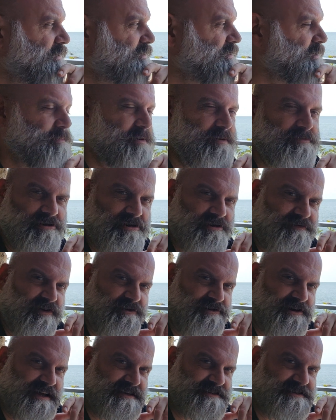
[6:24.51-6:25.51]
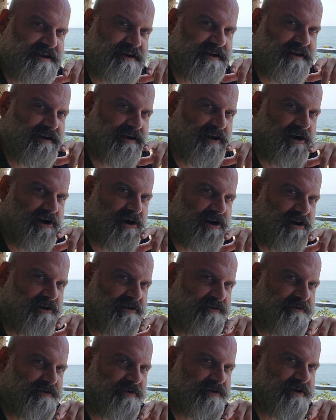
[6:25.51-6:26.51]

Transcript: the people of Odessa are